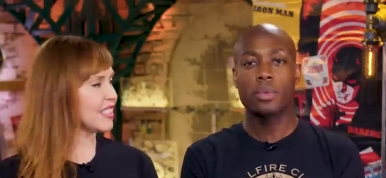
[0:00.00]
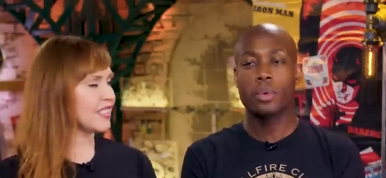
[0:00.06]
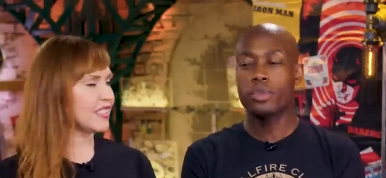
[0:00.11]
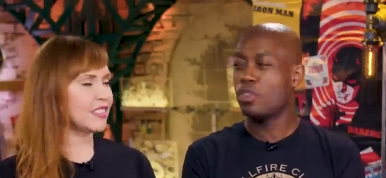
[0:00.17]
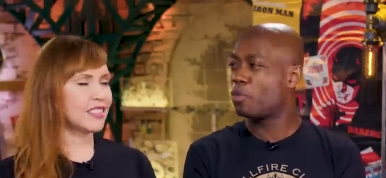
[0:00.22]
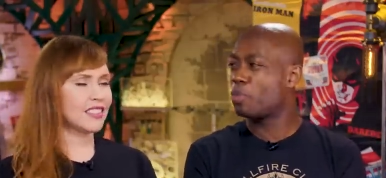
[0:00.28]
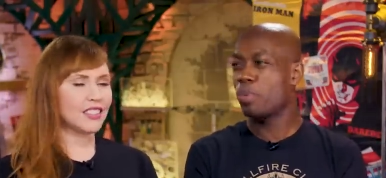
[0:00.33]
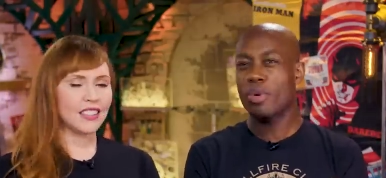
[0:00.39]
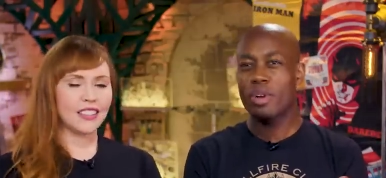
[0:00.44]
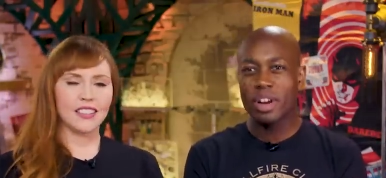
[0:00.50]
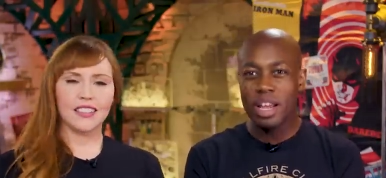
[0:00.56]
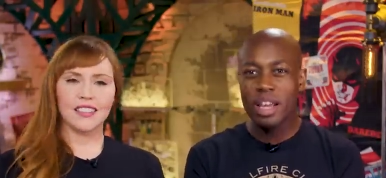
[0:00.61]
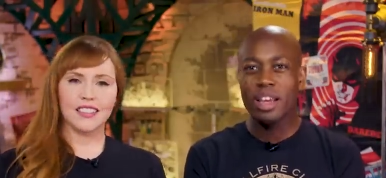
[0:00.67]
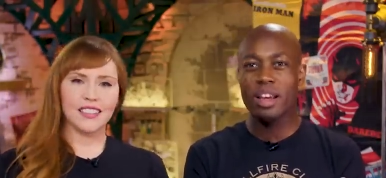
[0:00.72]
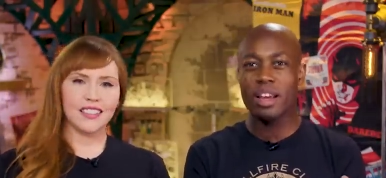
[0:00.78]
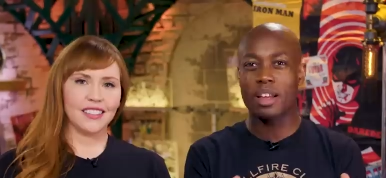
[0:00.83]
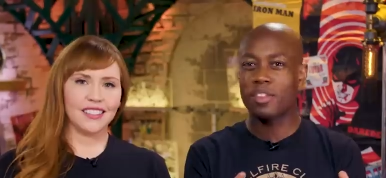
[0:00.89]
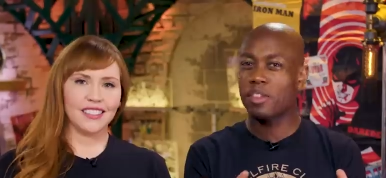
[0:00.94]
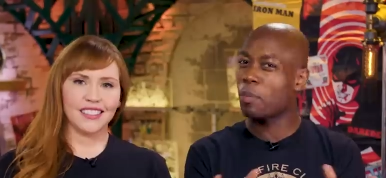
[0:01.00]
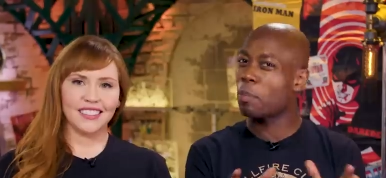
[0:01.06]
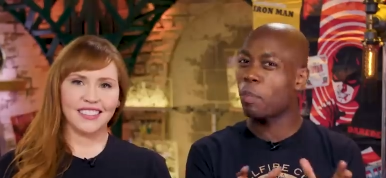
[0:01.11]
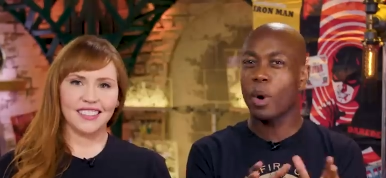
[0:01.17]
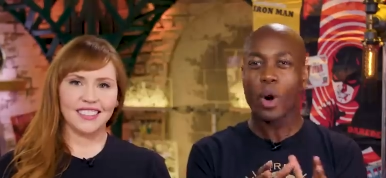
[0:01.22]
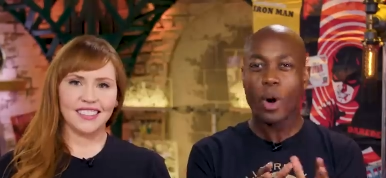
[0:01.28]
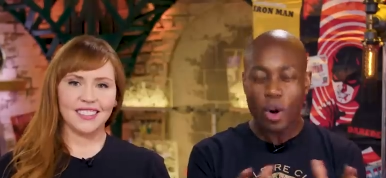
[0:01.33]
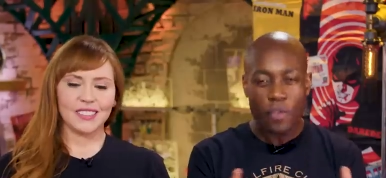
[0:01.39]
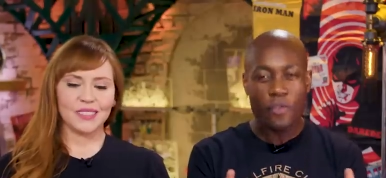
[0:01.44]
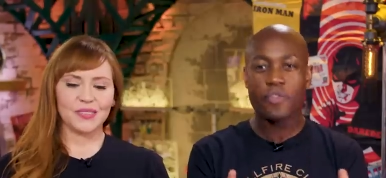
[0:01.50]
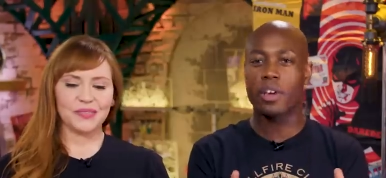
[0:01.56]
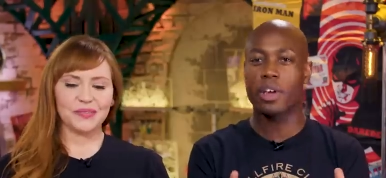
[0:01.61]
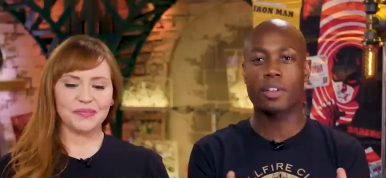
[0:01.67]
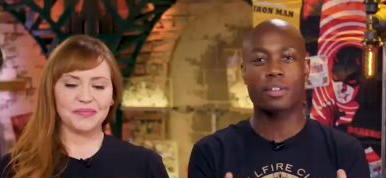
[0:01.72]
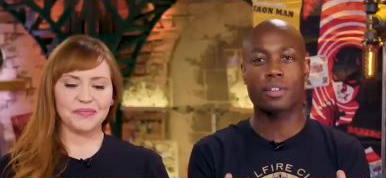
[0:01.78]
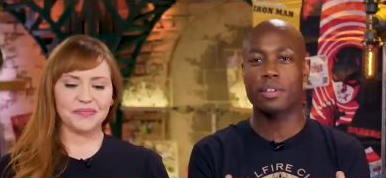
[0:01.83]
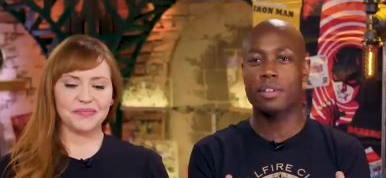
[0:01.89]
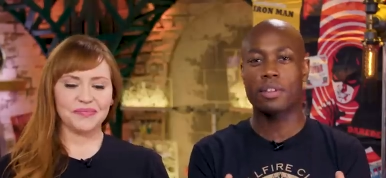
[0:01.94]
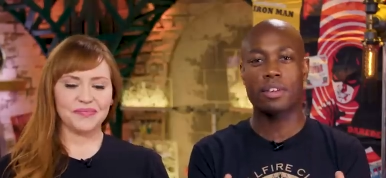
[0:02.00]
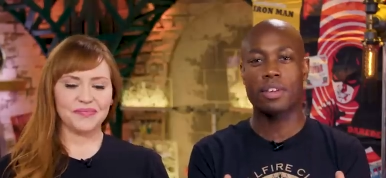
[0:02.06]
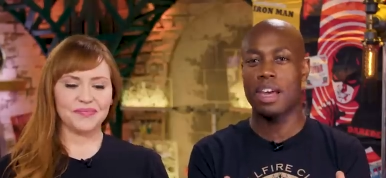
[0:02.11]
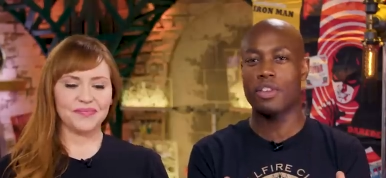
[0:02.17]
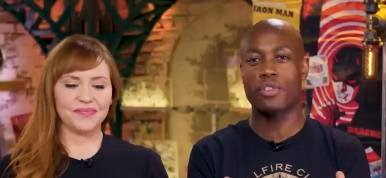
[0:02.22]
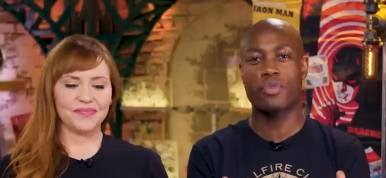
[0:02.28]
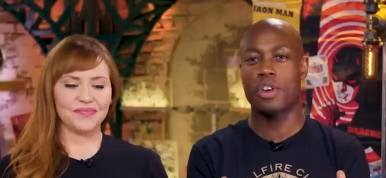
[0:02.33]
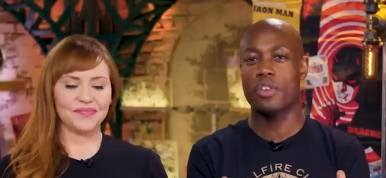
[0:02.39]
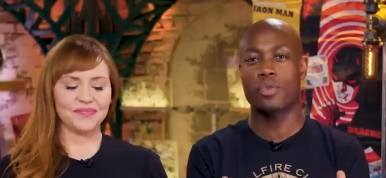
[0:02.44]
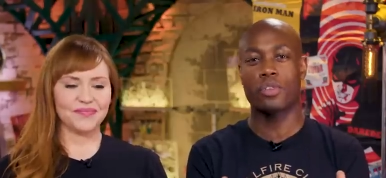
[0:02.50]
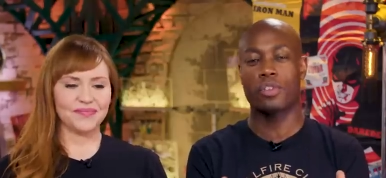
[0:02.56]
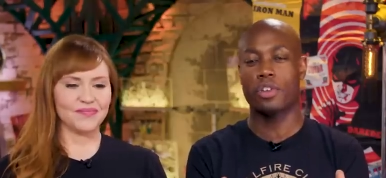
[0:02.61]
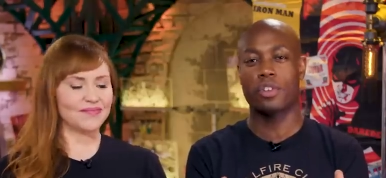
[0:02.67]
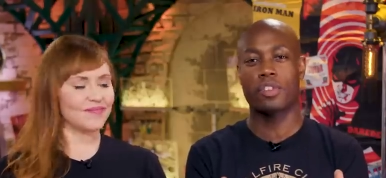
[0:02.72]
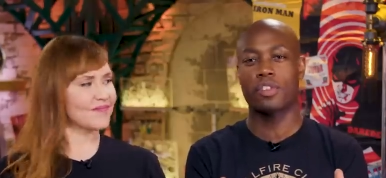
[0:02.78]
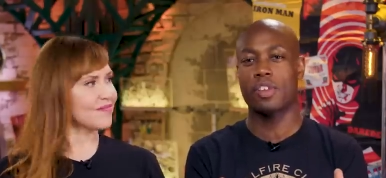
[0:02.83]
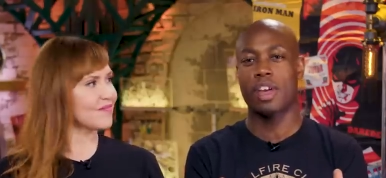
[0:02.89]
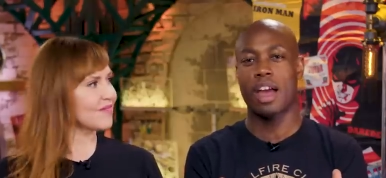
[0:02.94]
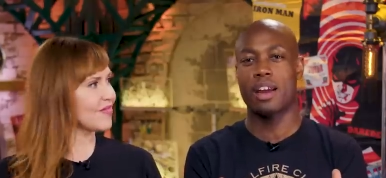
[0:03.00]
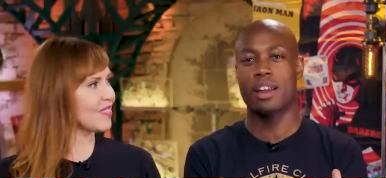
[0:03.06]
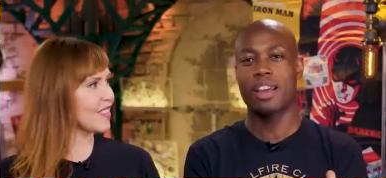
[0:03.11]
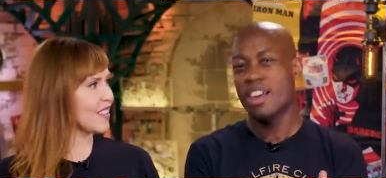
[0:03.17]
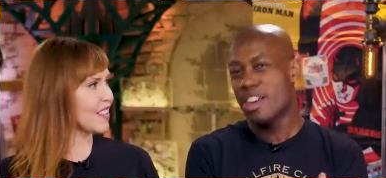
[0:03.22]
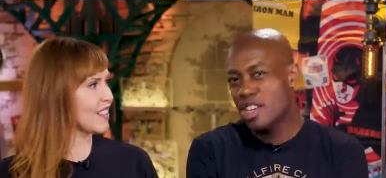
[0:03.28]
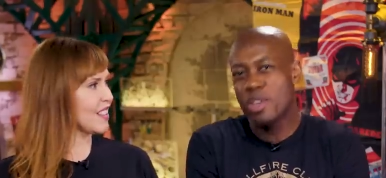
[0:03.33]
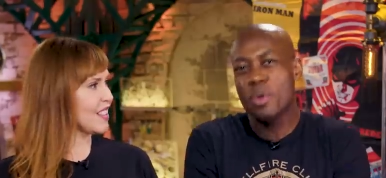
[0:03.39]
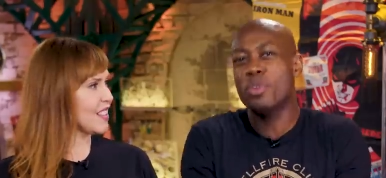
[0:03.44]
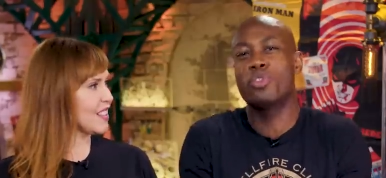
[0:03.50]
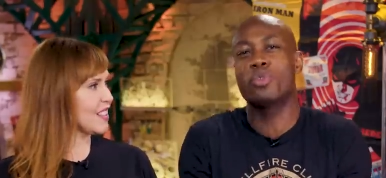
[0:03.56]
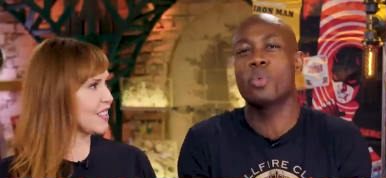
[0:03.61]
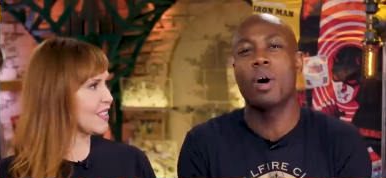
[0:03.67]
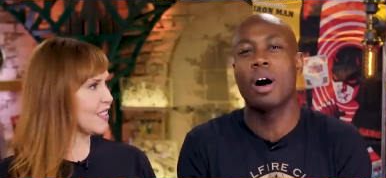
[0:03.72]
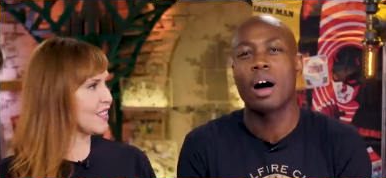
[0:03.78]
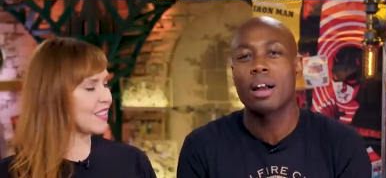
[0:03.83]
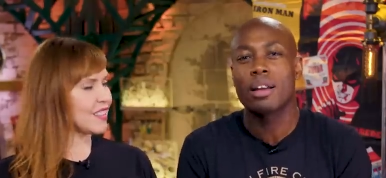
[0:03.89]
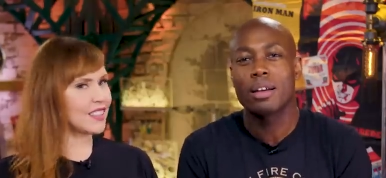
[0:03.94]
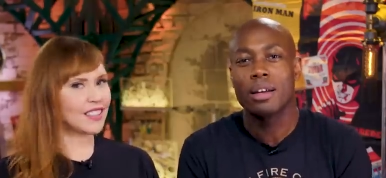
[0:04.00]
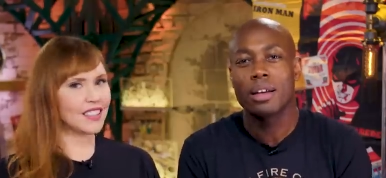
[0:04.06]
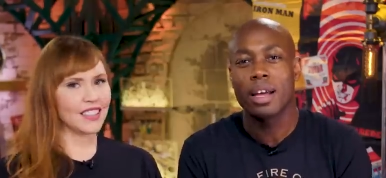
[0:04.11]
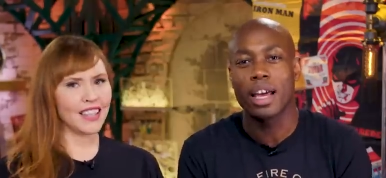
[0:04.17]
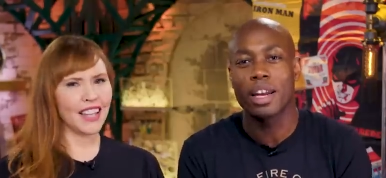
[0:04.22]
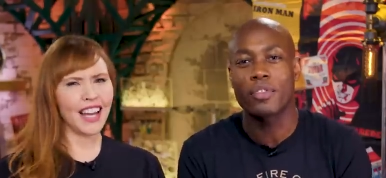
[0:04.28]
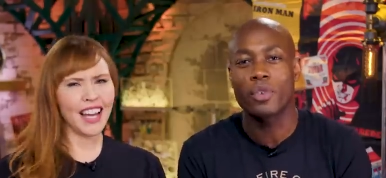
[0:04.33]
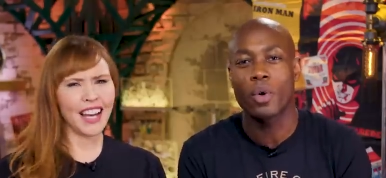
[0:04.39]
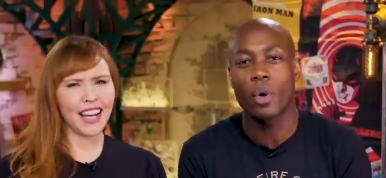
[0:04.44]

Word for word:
Speaker 1: which is pretty, it's a perfect catchphrase for secret society. Do what you want. And of